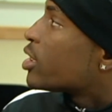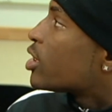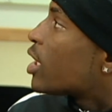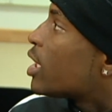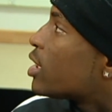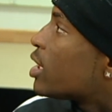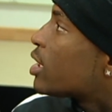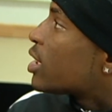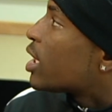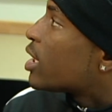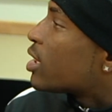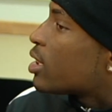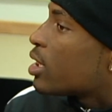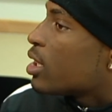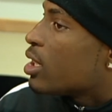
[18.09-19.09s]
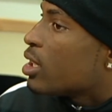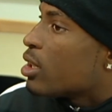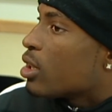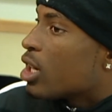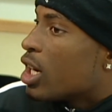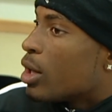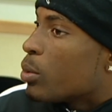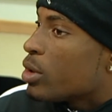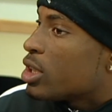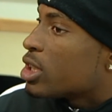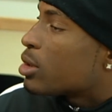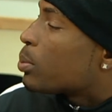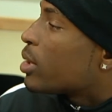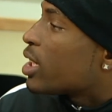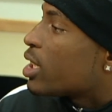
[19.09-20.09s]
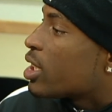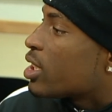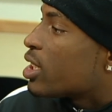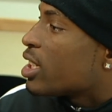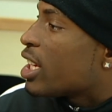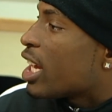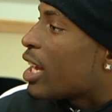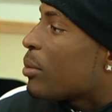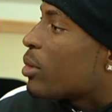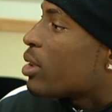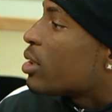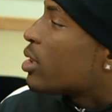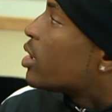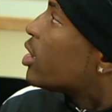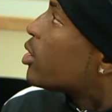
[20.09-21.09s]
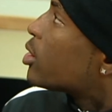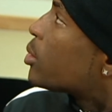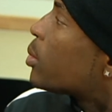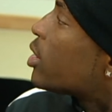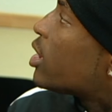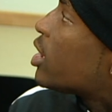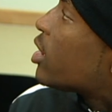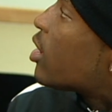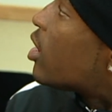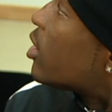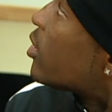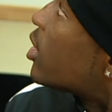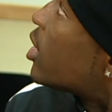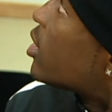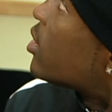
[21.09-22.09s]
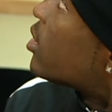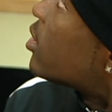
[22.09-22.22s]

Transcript: So I think that we just played a good game and it was pretty good all around.